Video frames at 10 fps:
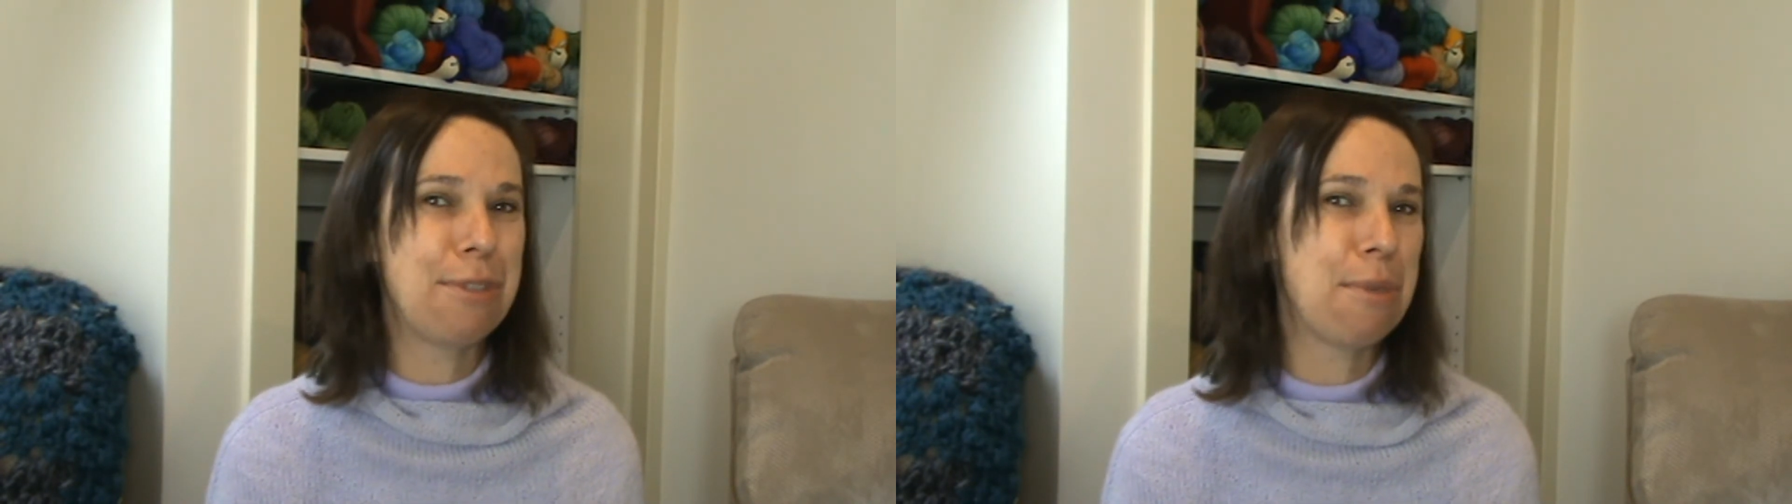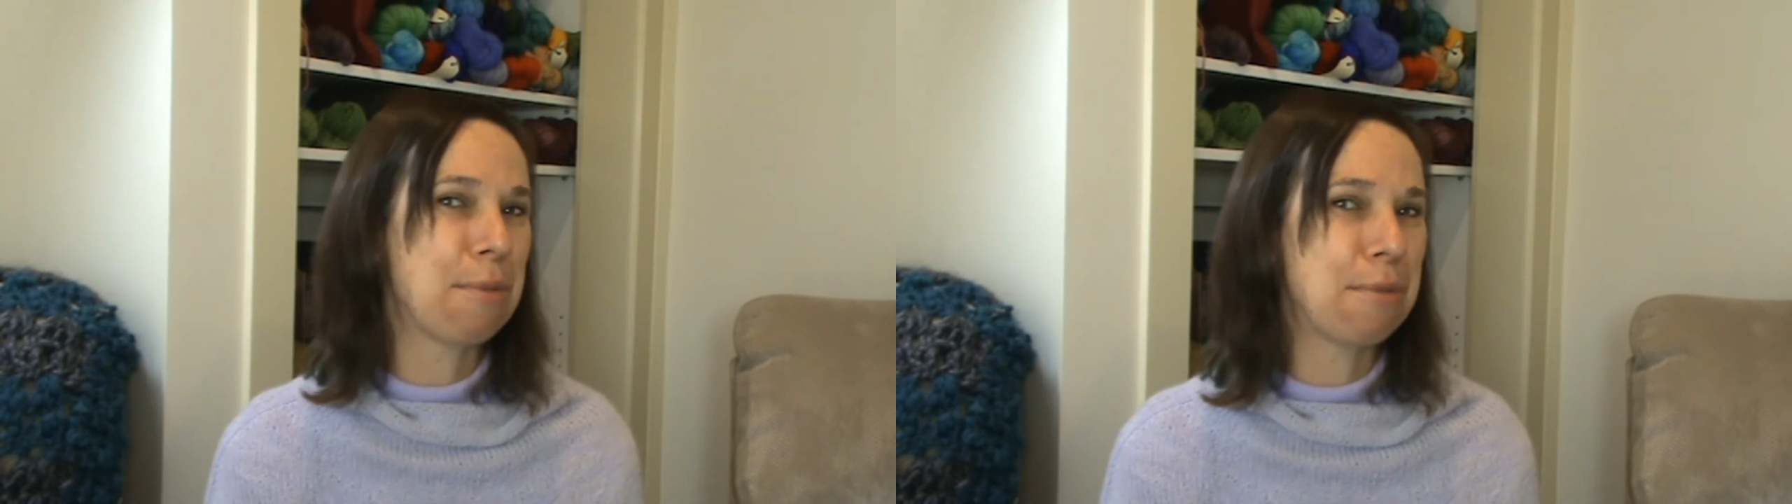
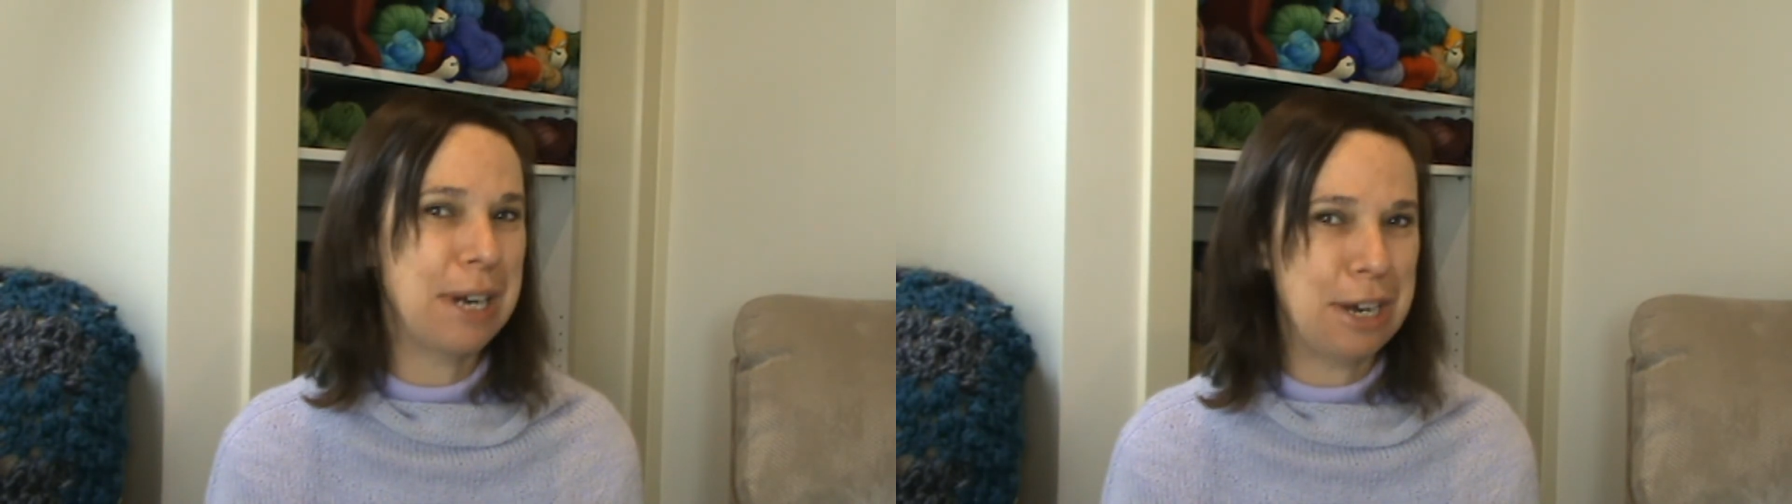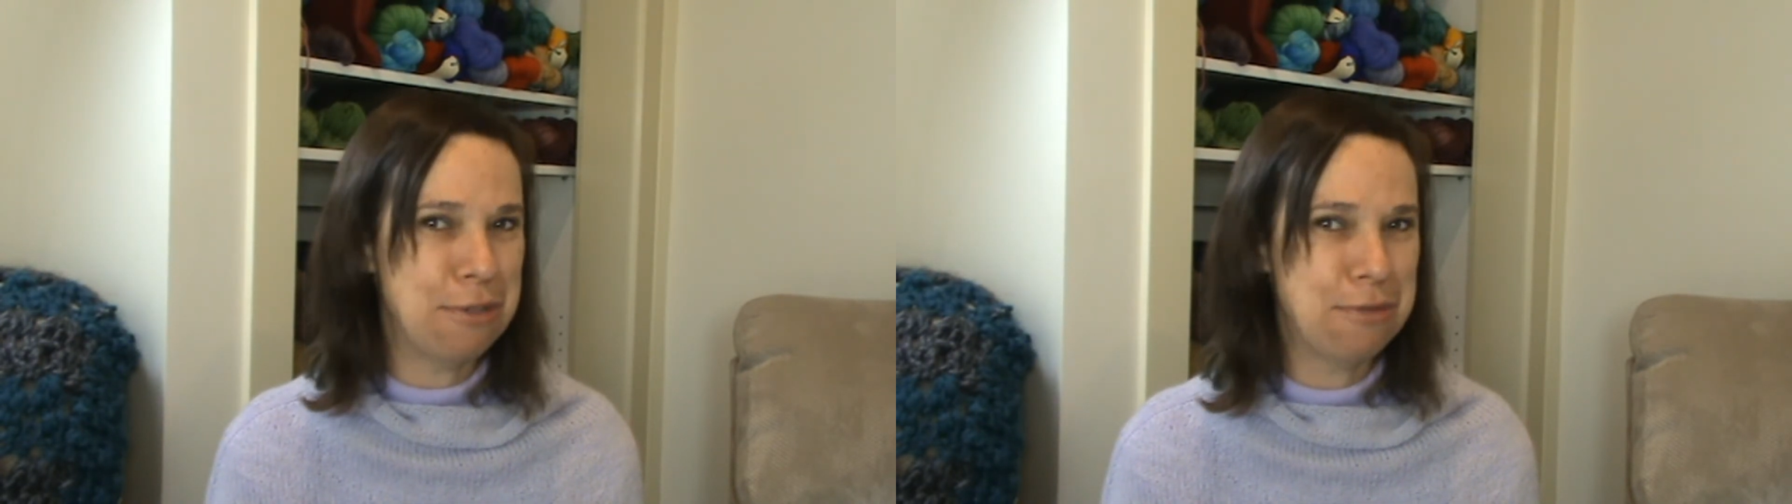
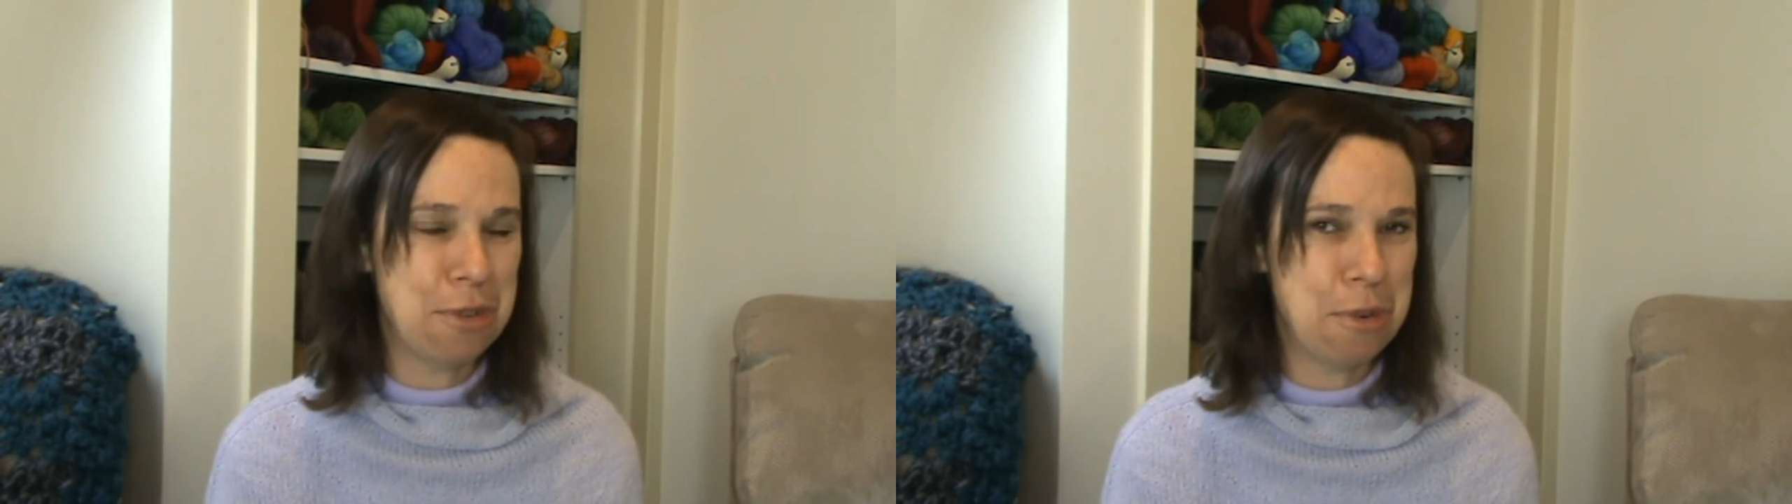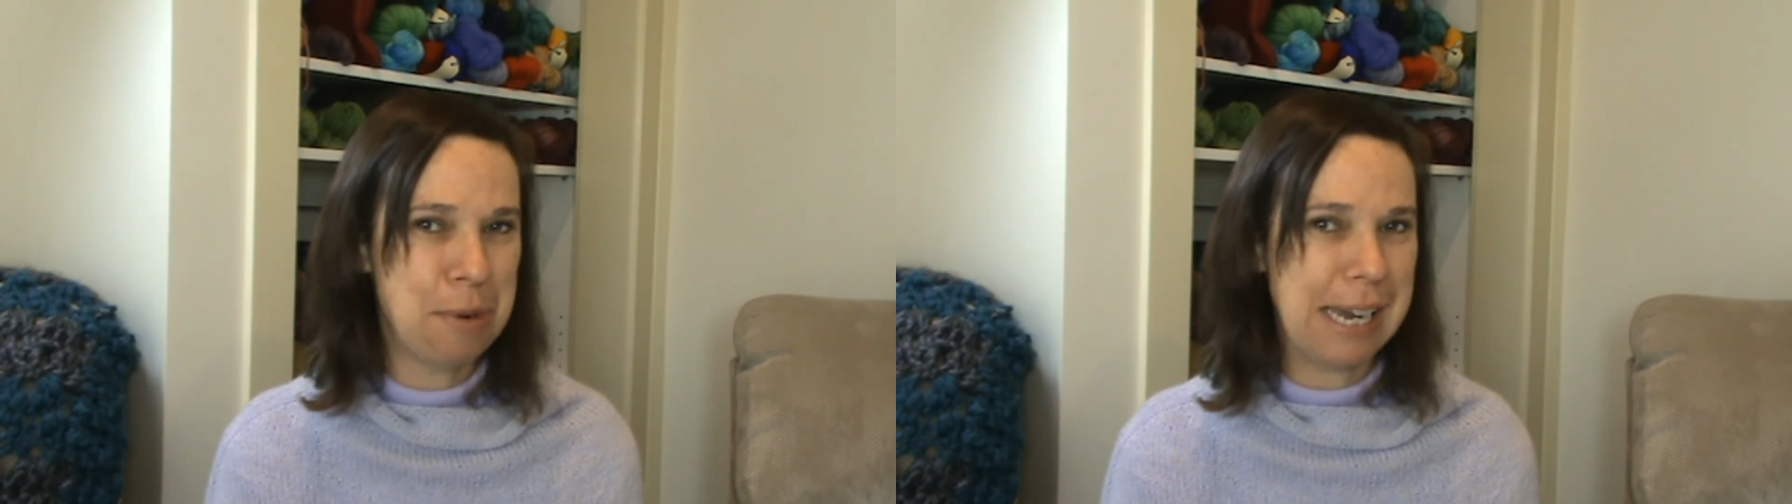3 or
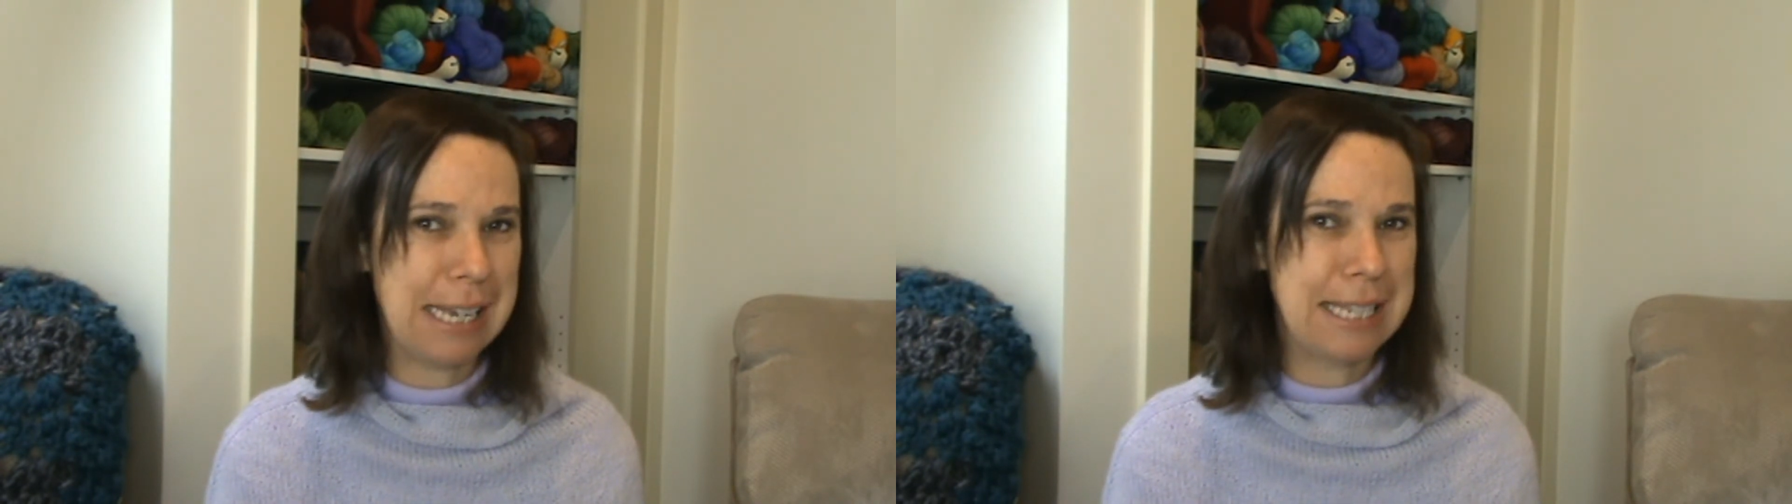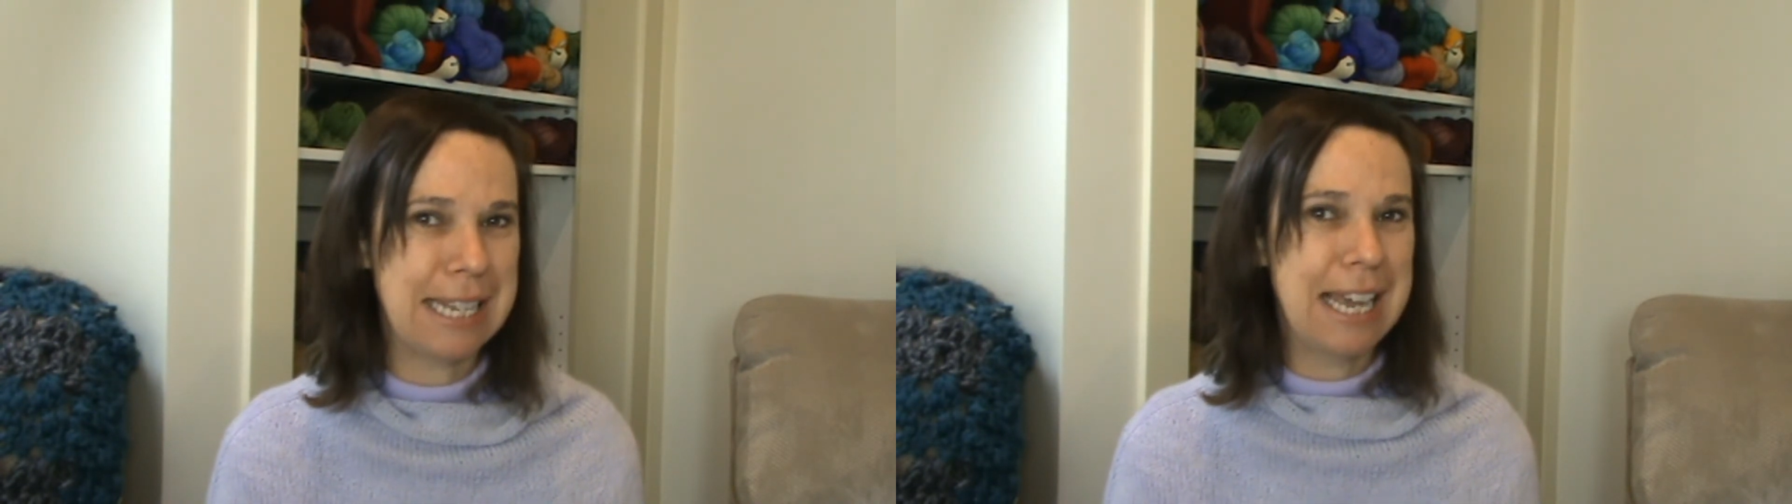4
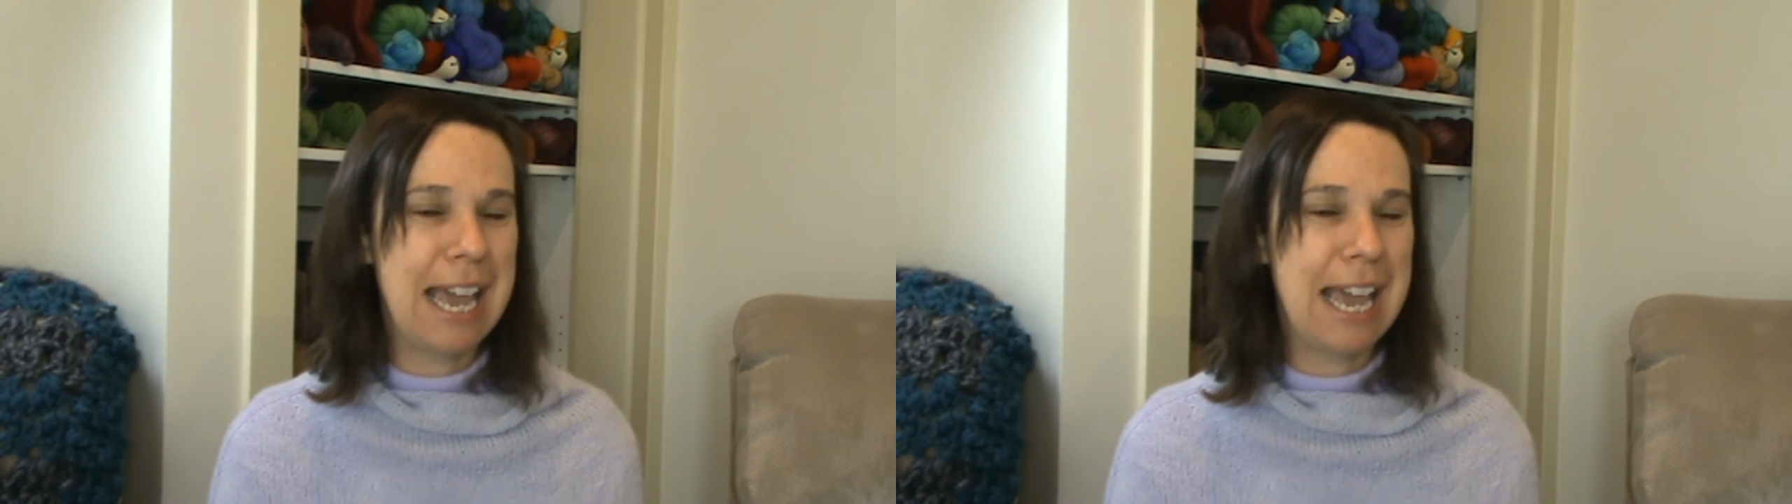weeks.